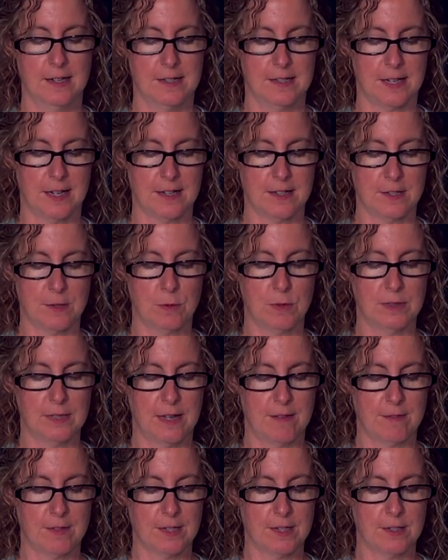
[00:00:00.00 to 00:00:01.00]
10 to
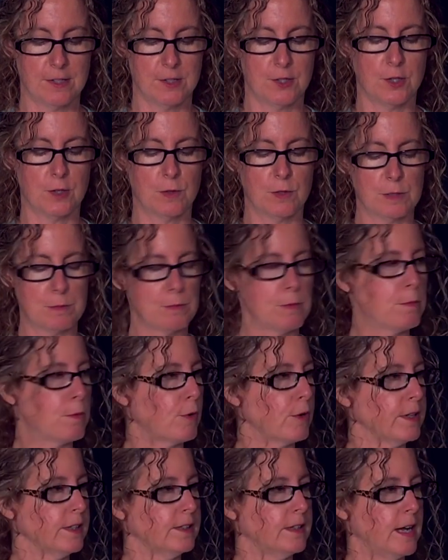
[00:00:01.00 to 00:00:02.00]
11 at the Jones
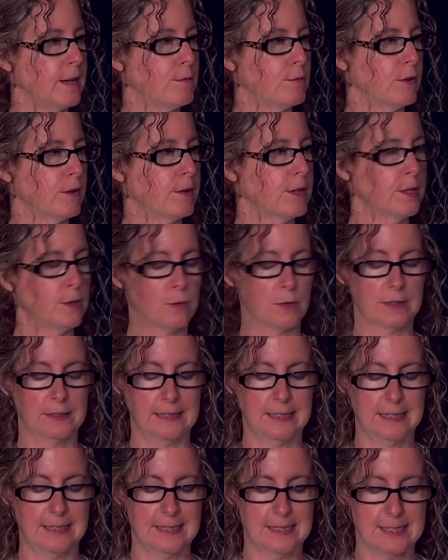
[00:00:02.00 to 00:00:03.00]
Memorial Library in
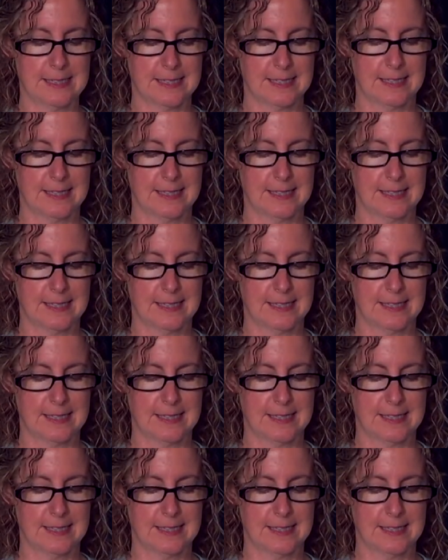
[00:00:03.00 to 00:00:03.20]
Orleans.